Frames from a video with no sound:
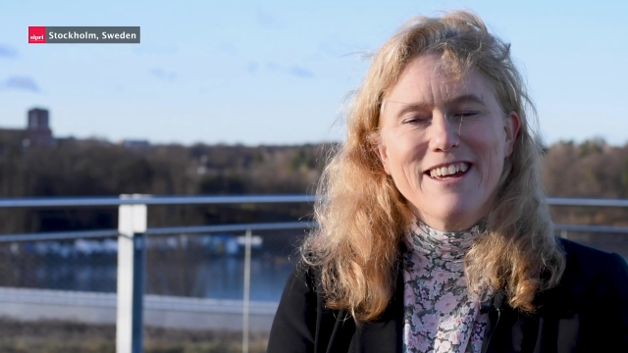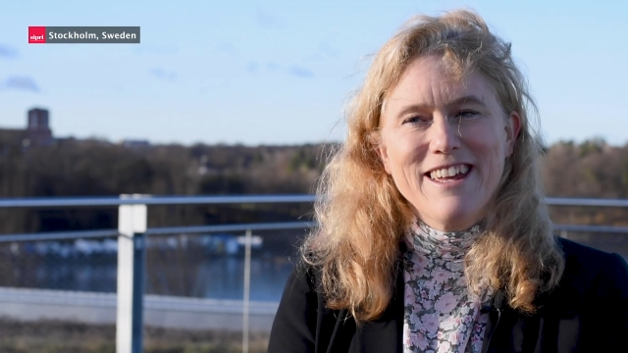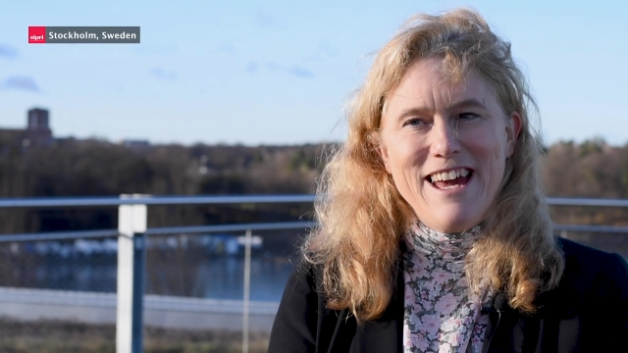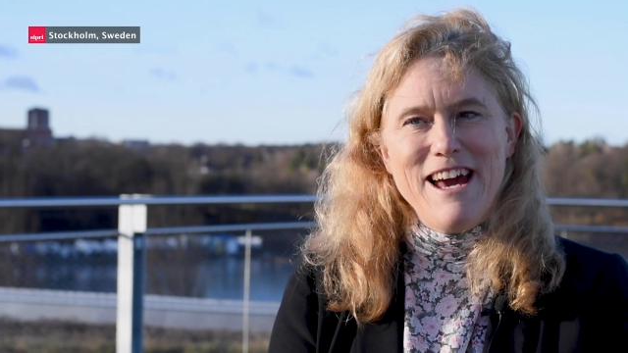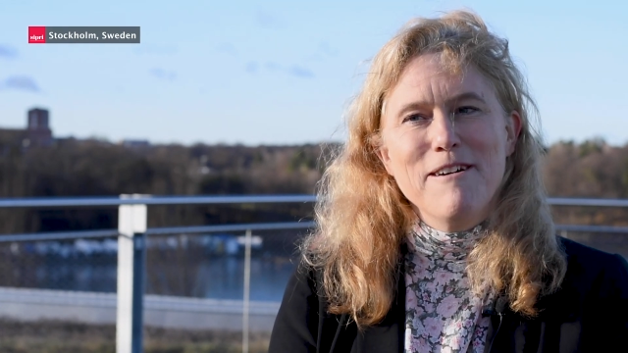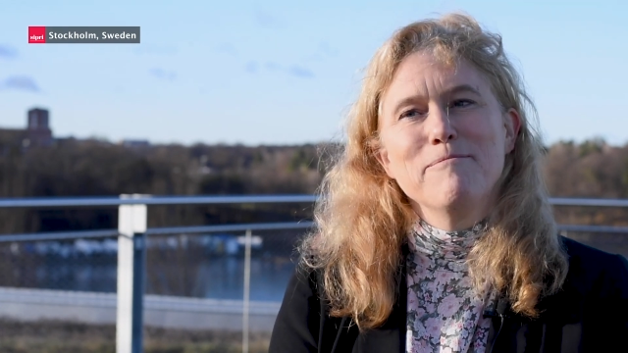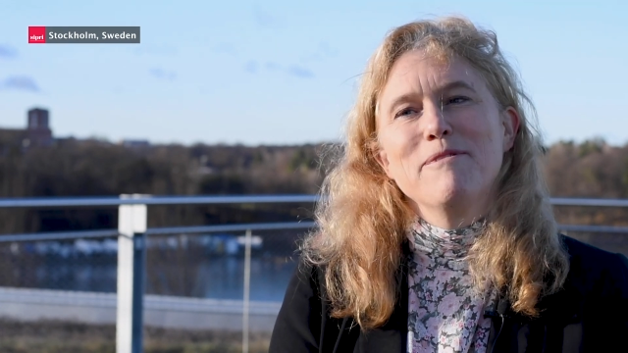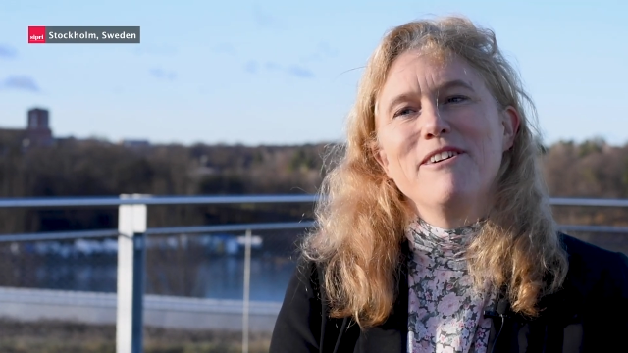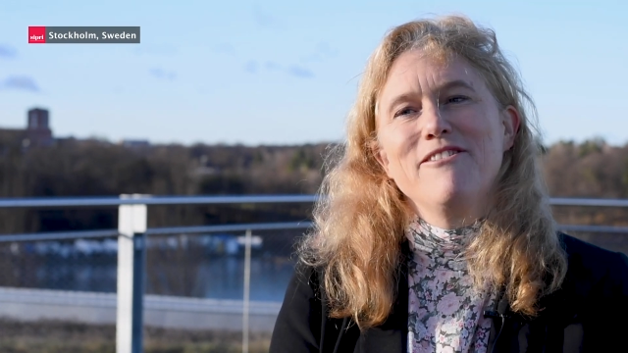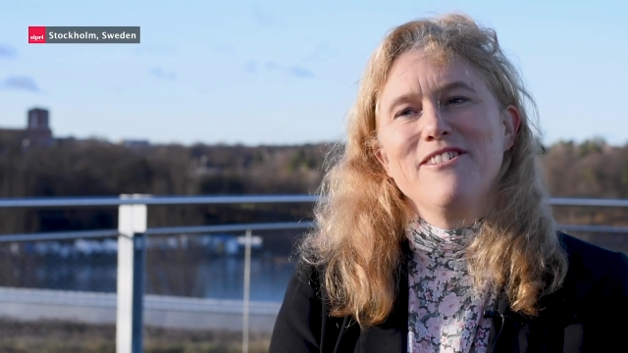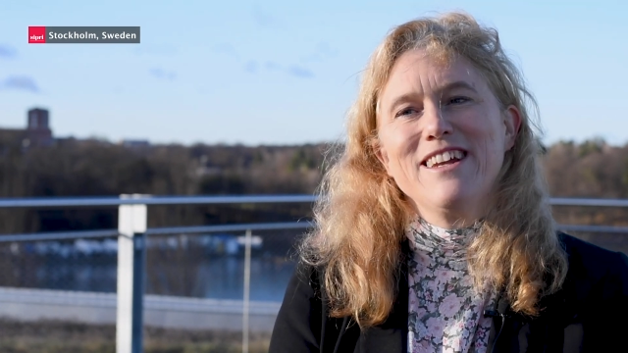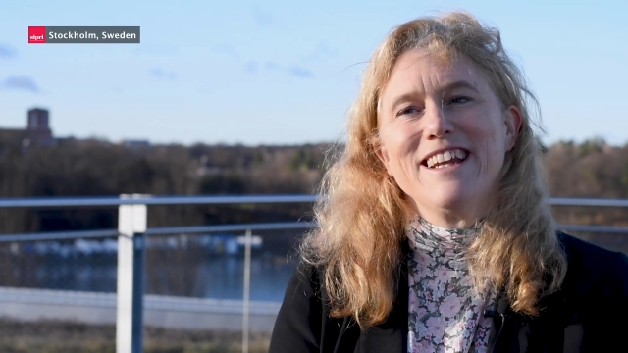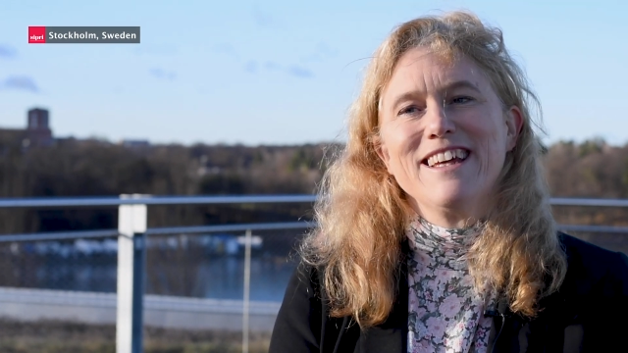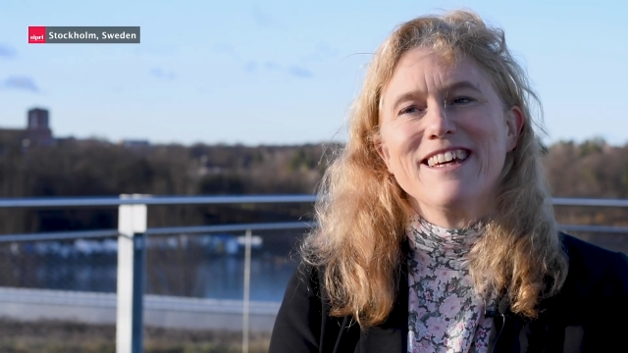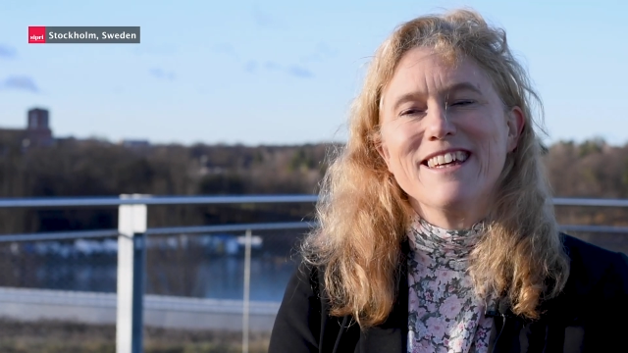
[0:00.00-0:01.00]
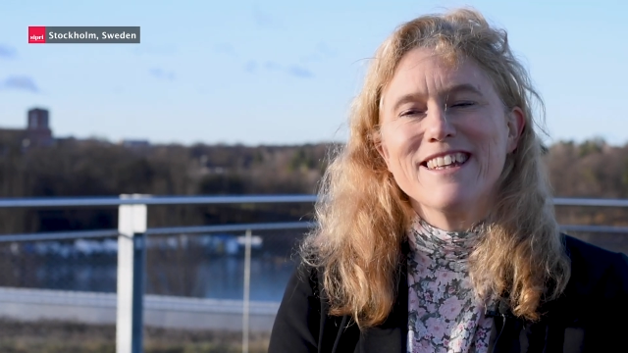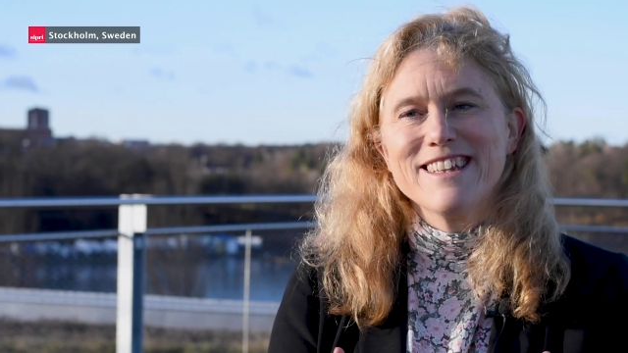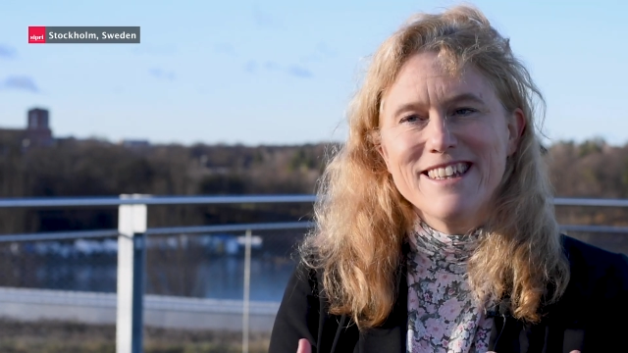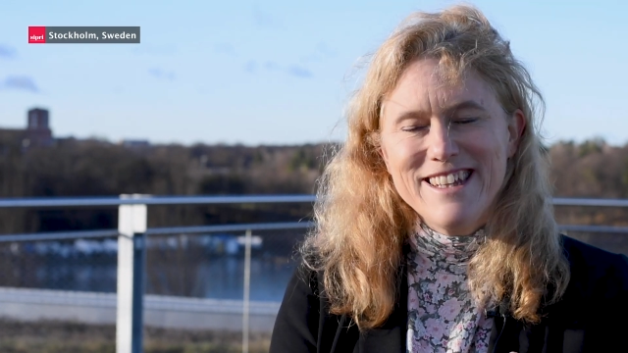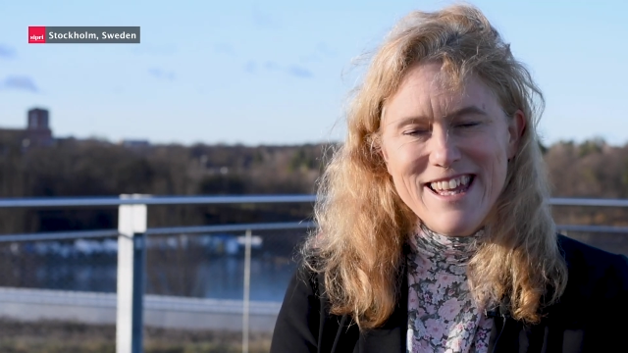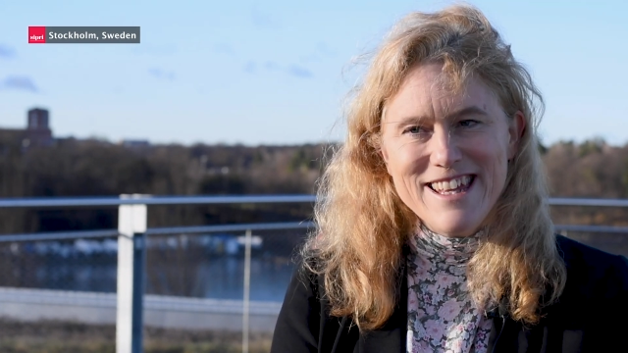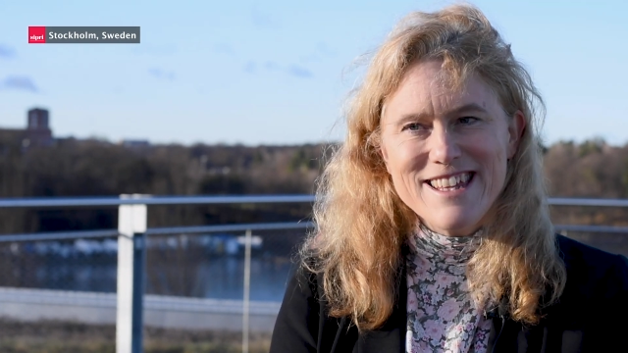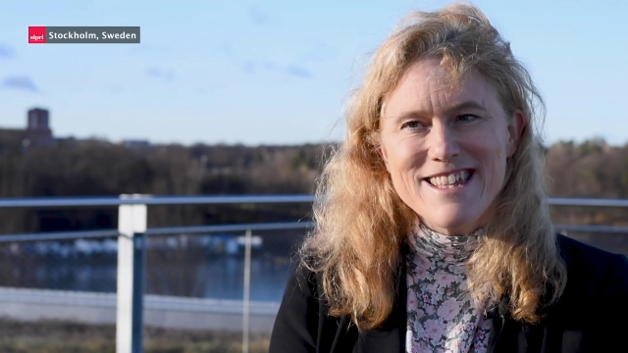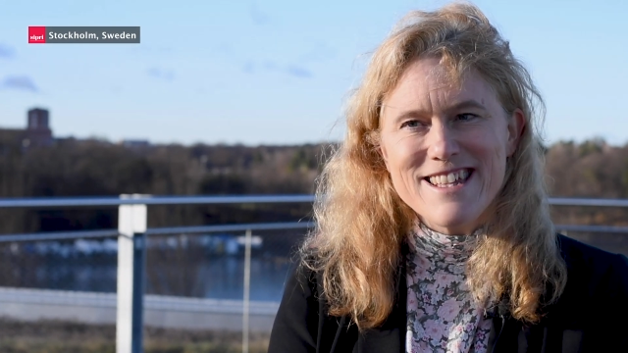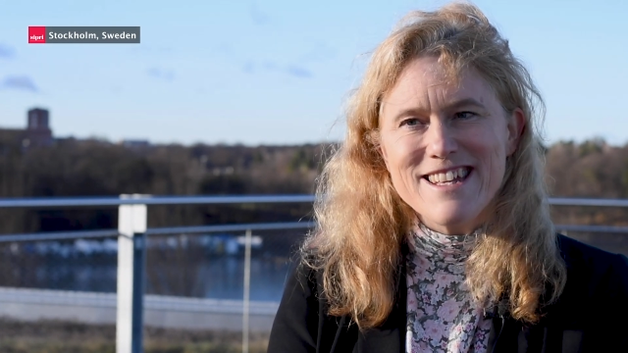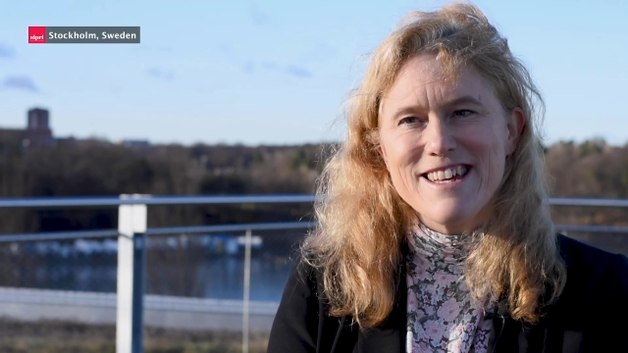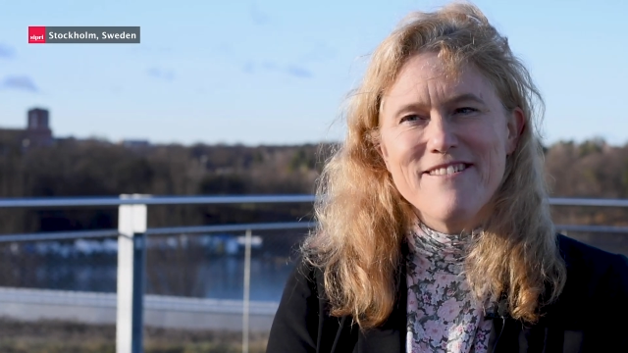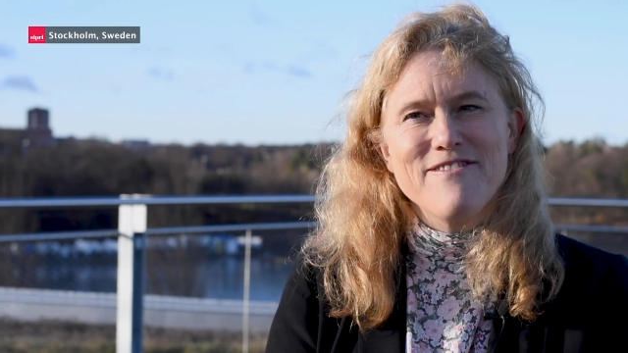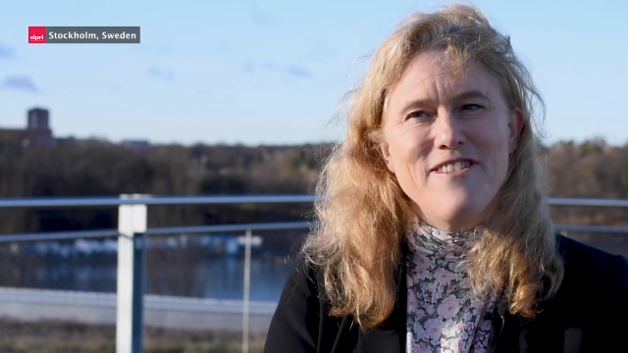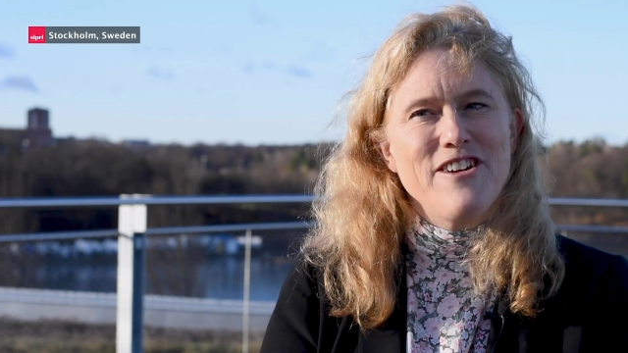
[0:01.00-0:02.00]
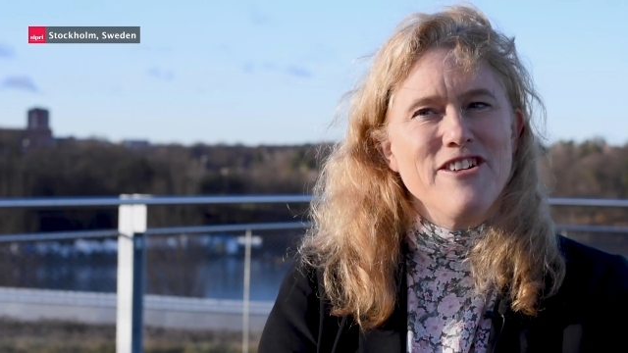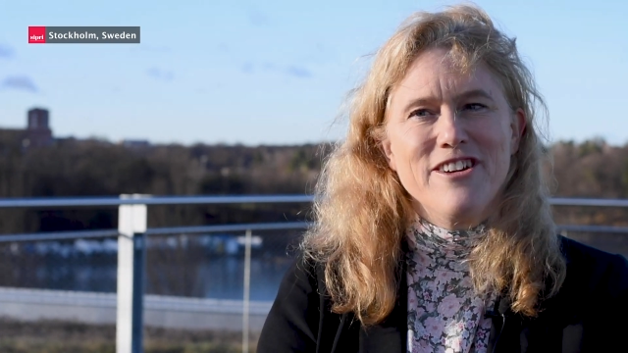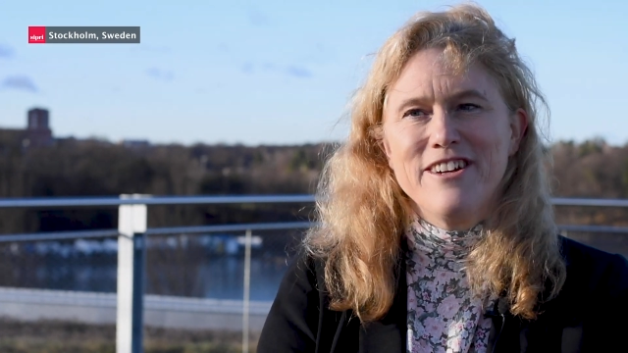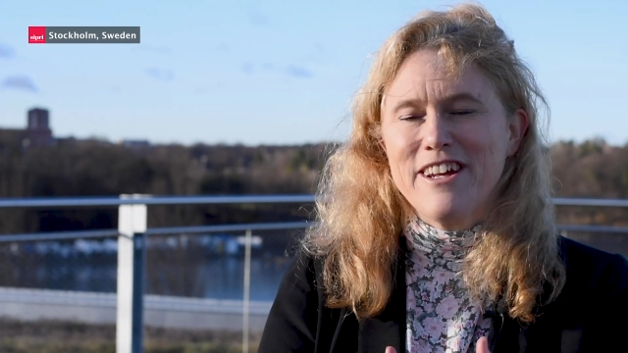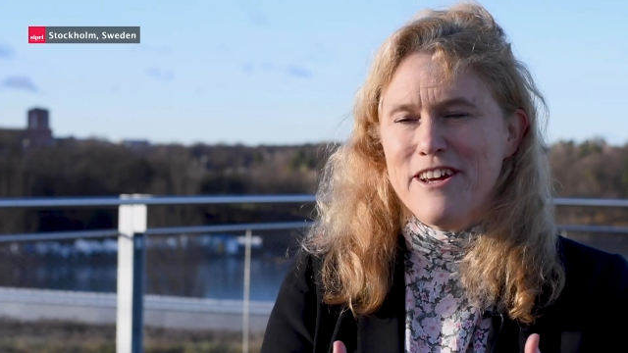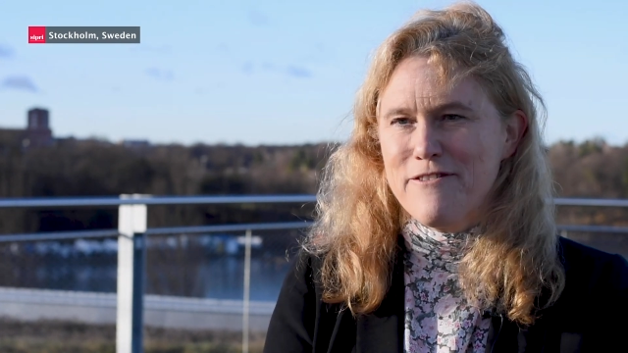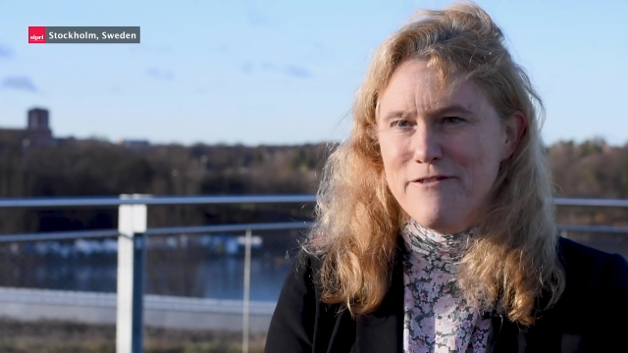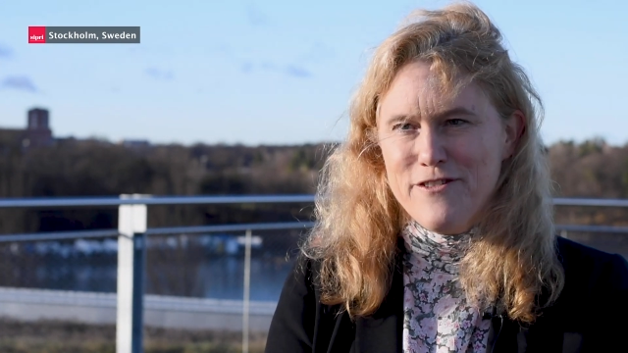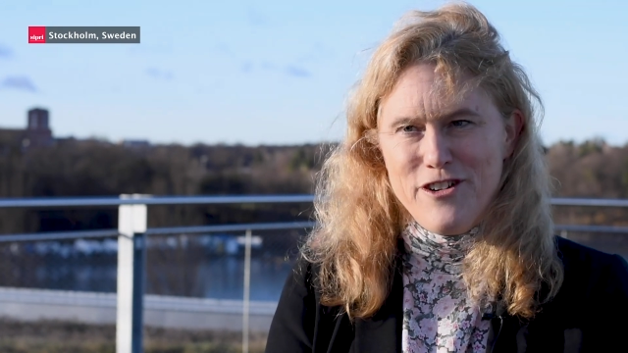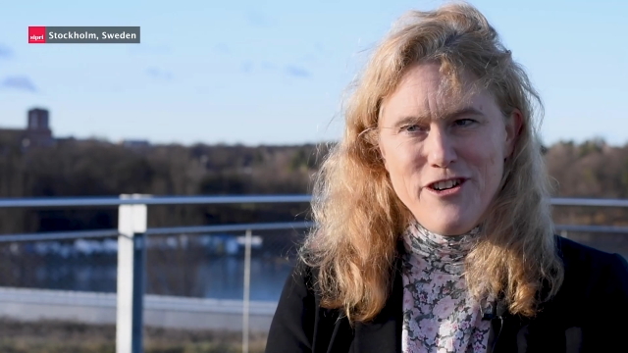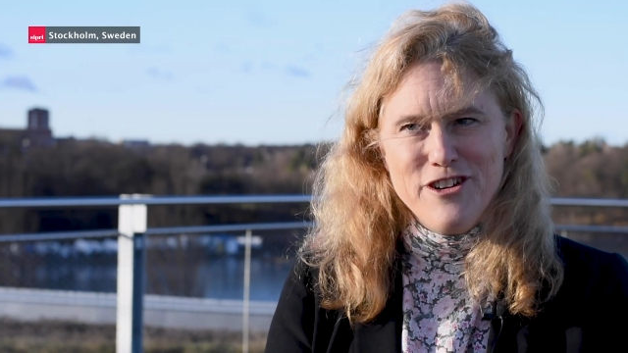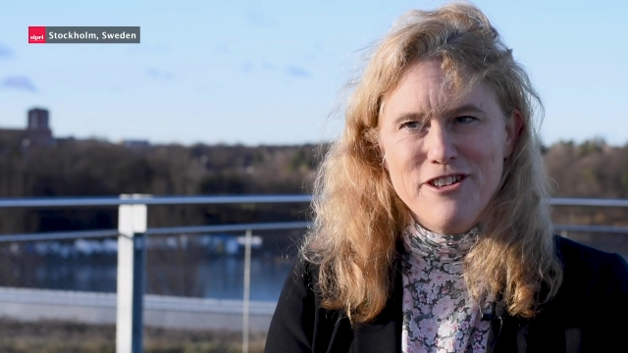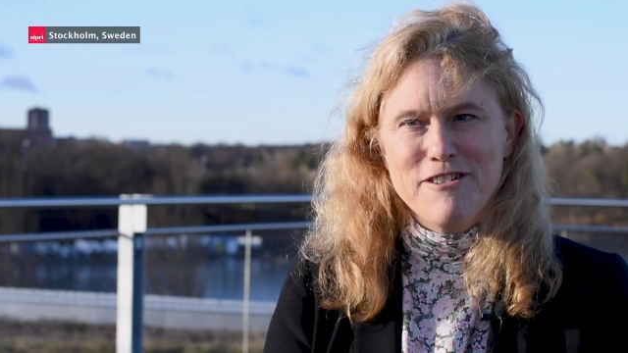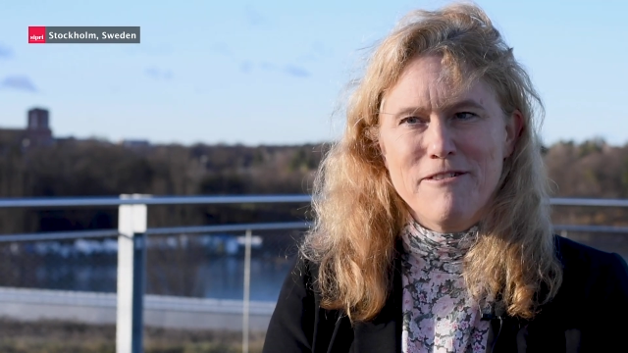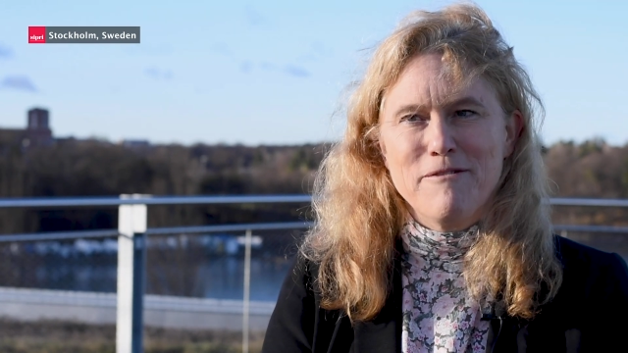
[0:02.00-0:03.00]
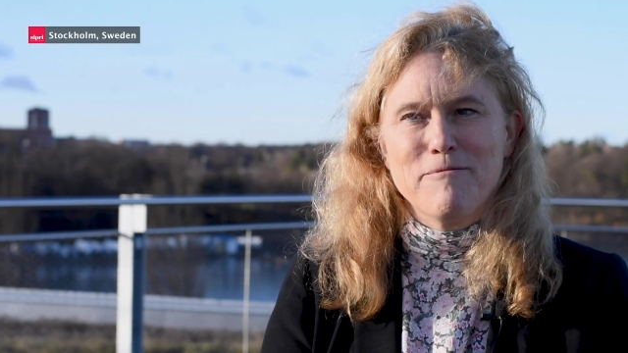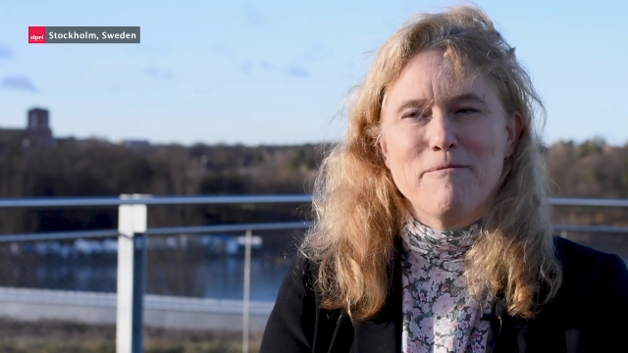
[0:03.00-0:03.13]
can be really tasty, very diverse,